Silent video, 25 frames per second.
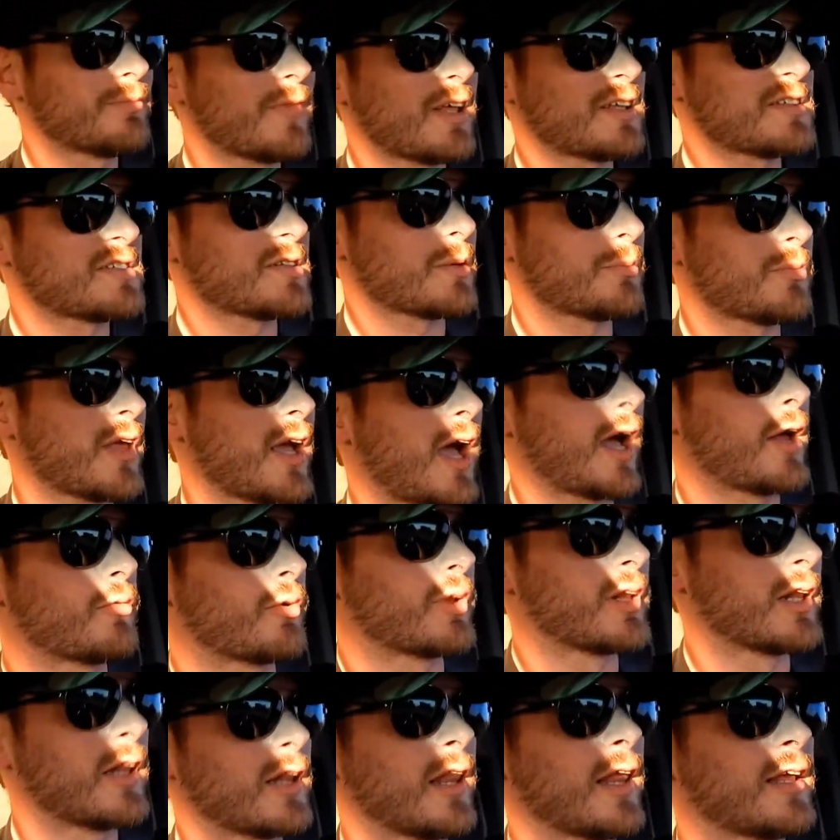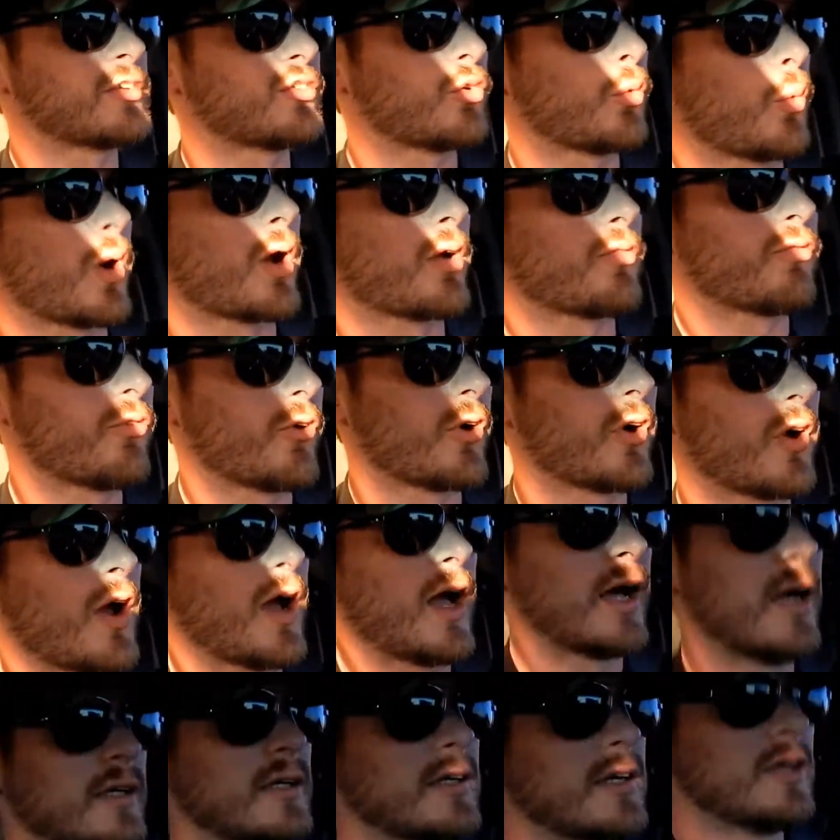That's something I'd really like to work for
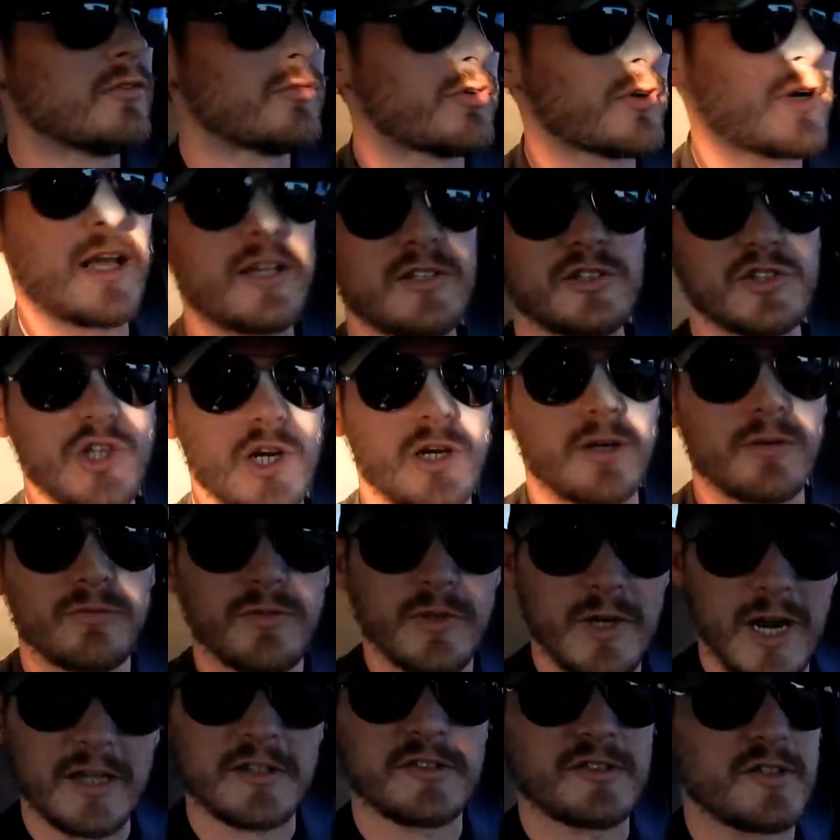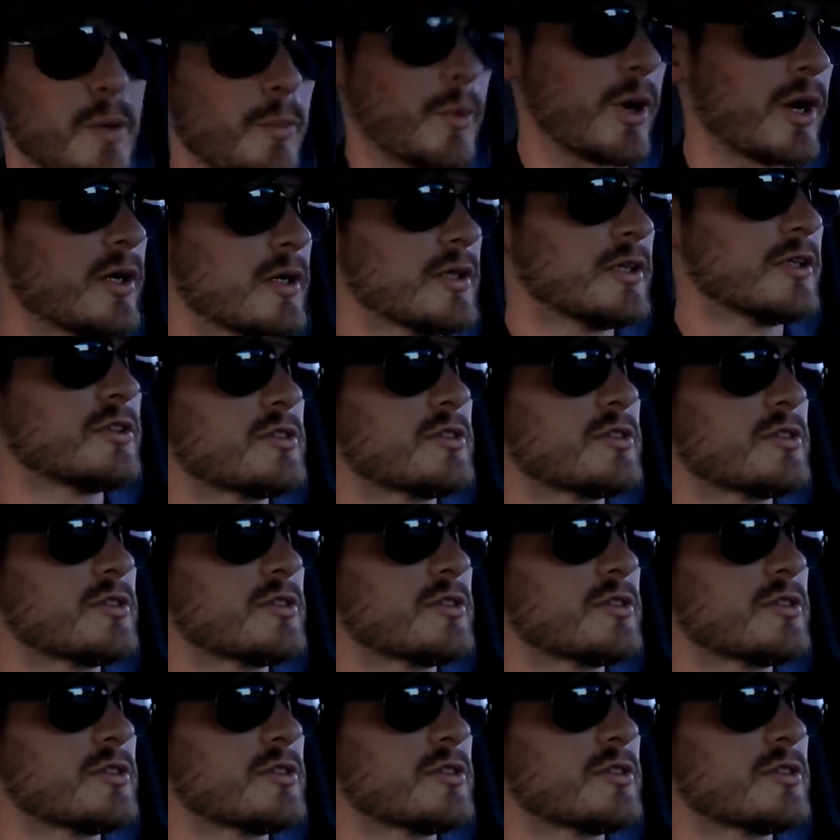uh, for next year, for next summer.